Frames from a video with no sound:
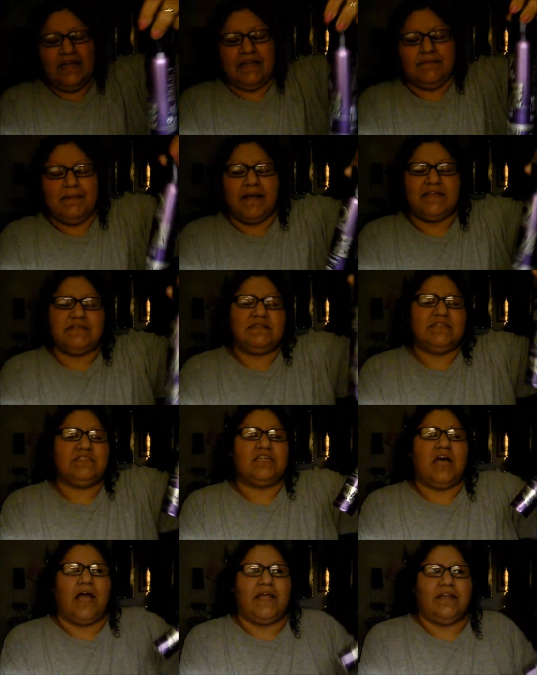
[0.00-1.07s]
it makes the
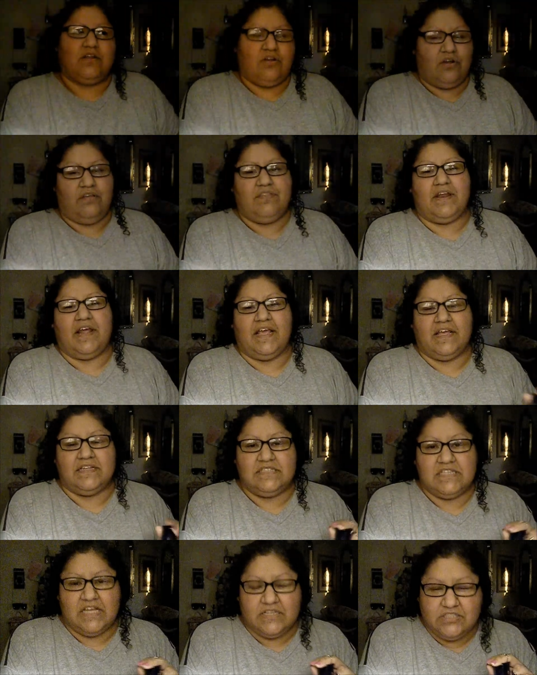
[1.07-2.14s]
tight curl that I
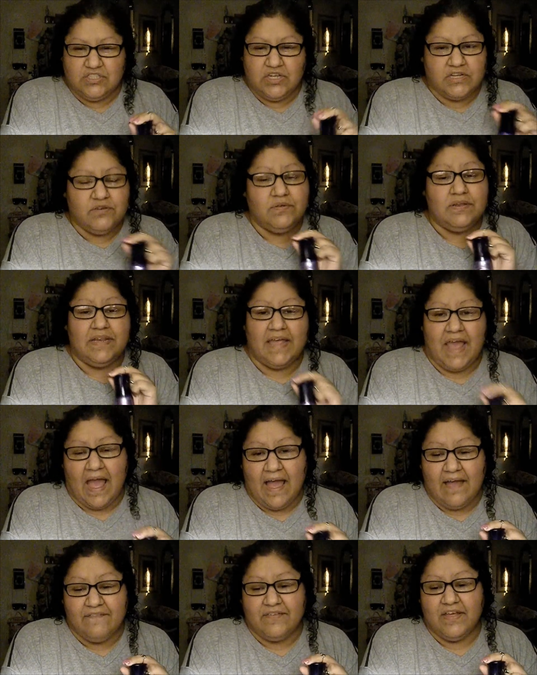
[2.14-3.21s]
genuinely
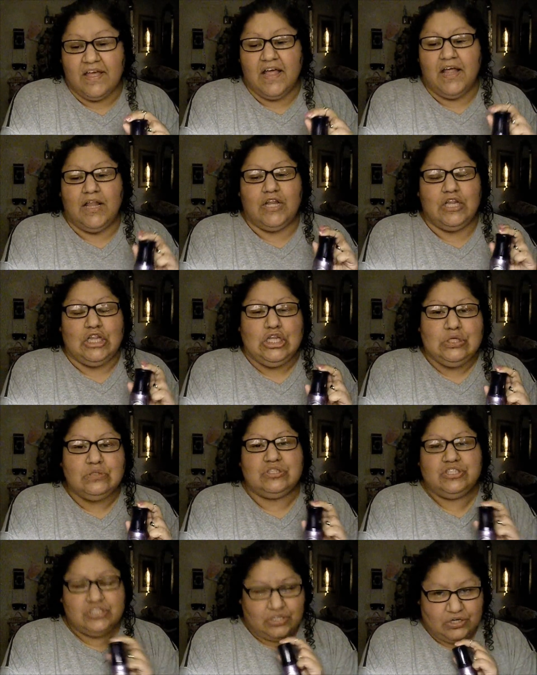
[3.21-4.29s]
have
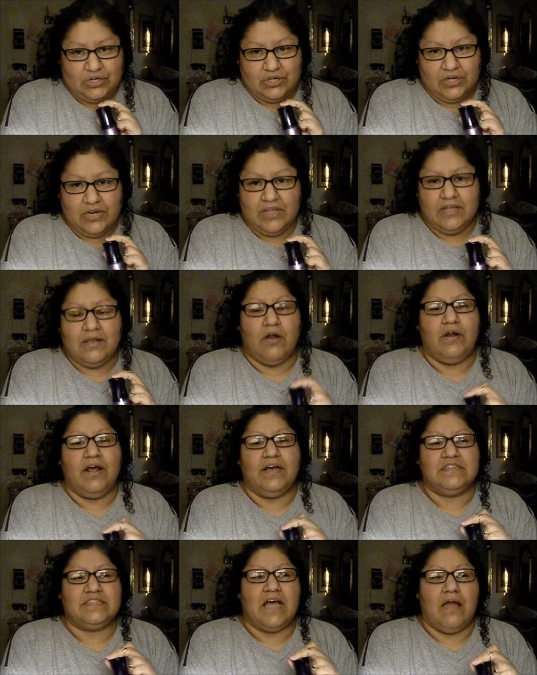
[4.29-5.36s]
looser, or
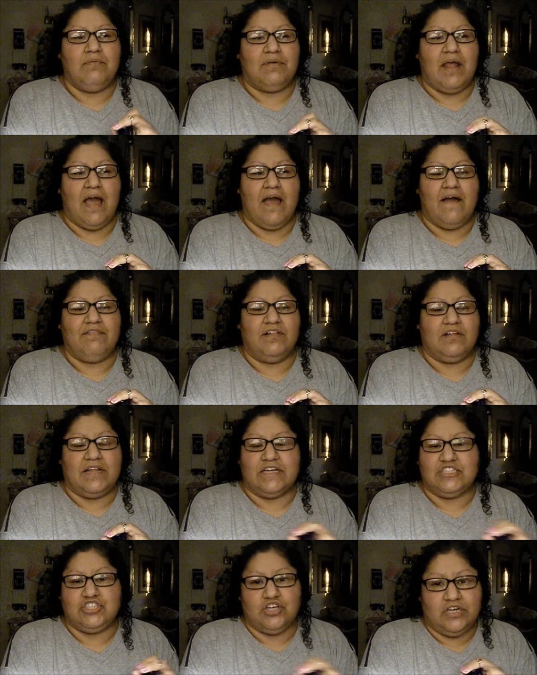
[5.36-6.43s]
else I would have looked
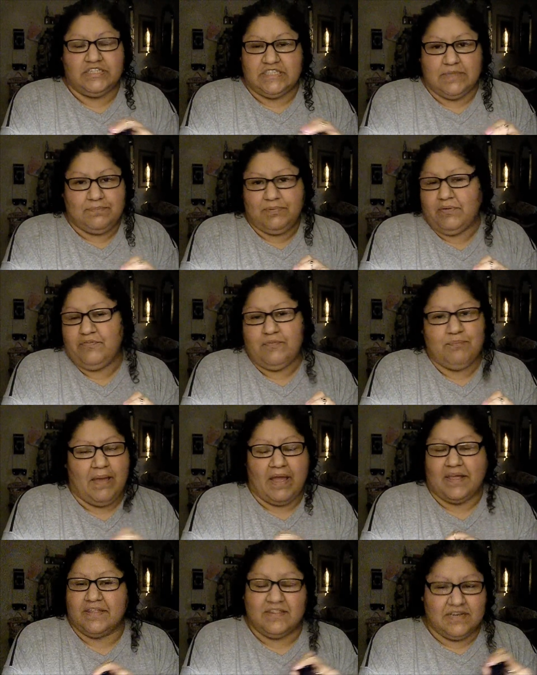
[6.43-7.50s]
like Shirley Temple
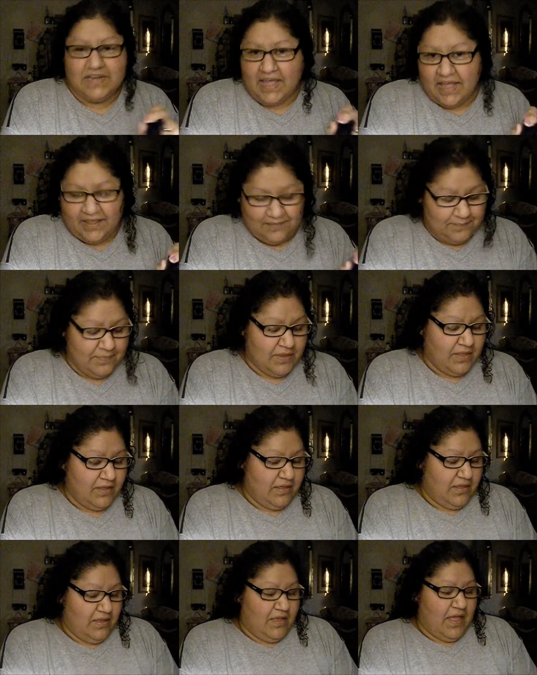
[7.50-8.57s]
back in the day.
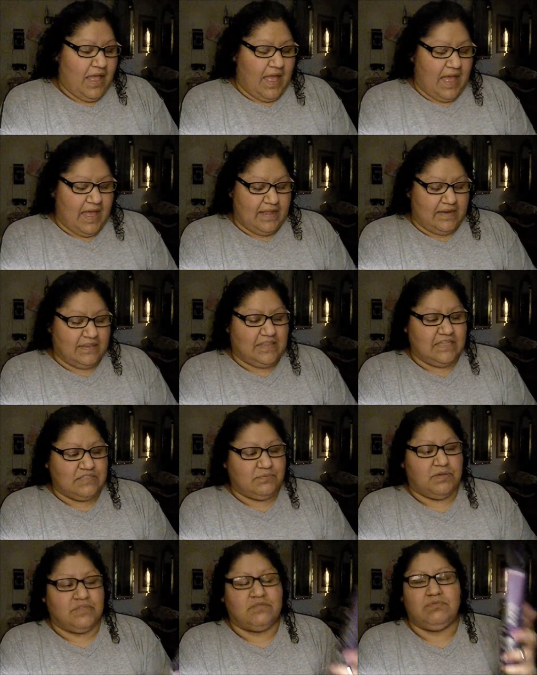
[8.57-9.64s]
And this
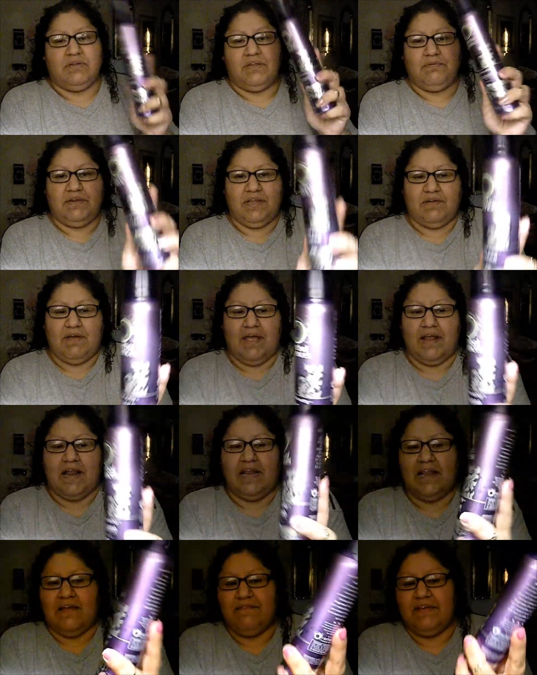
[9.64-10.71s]
works really, really great.
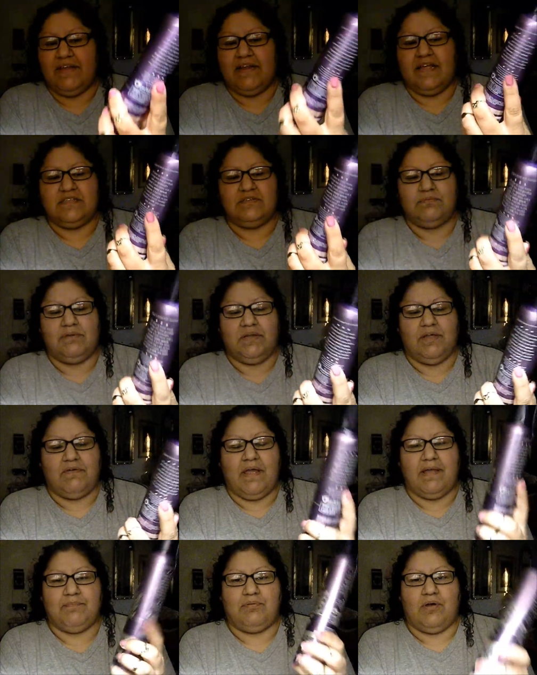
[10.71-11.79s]
I love it. It's a really
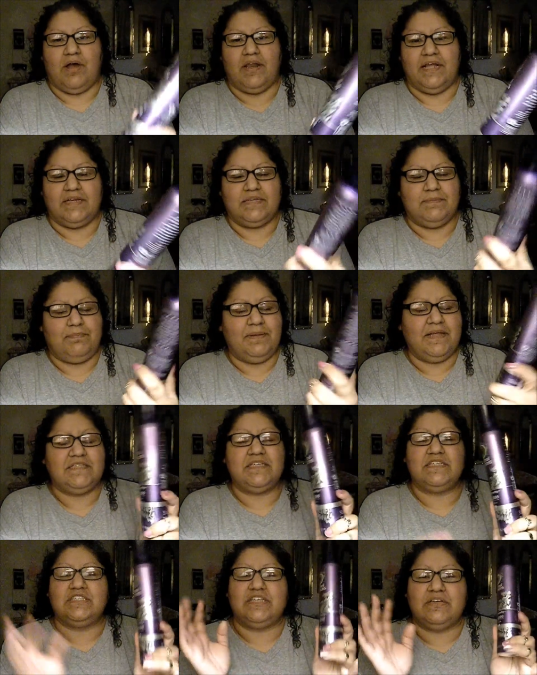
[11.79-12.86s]
great product.
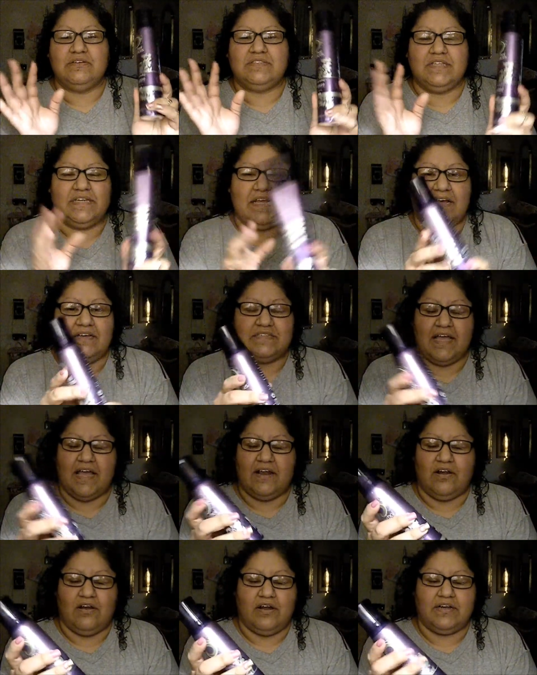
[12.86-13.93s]
Please excuse the nails. I
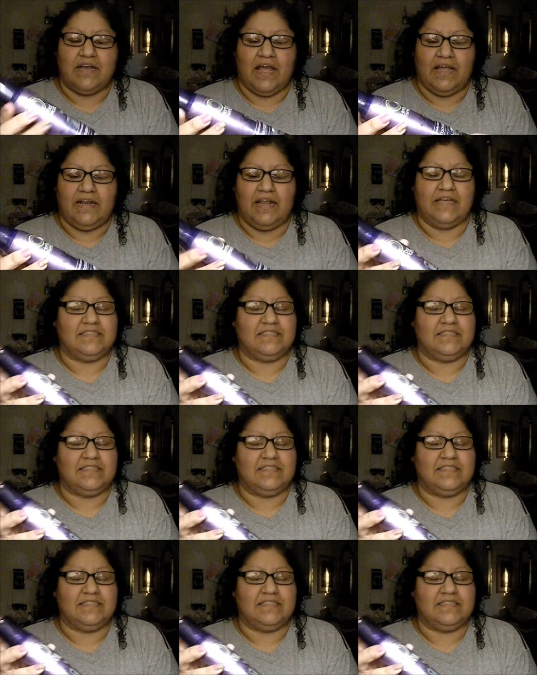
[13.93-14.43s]
had a hard night